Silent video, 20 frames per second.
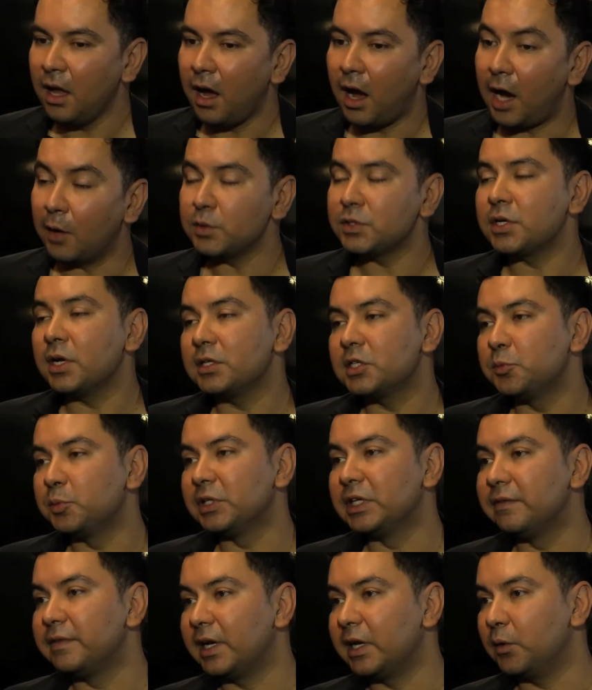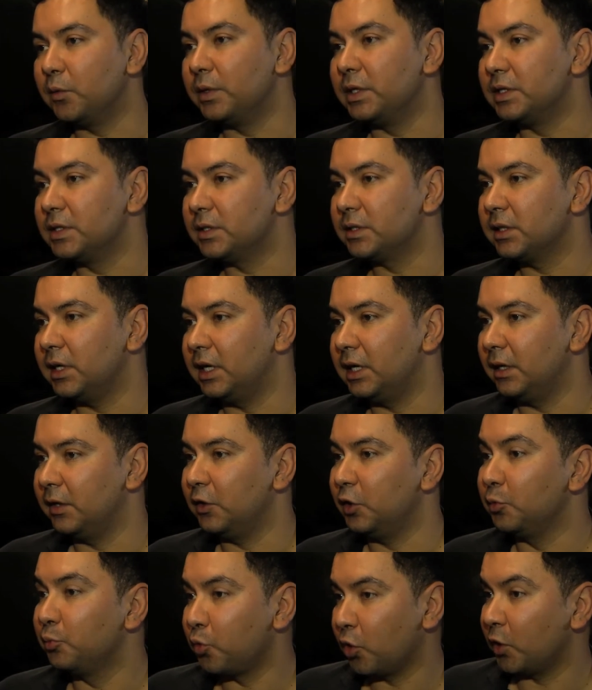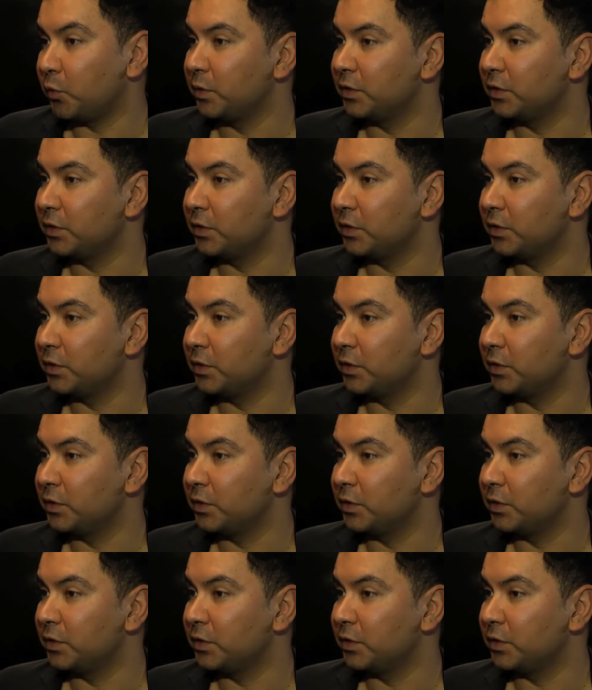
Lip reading: I was taught to believe that it was you're born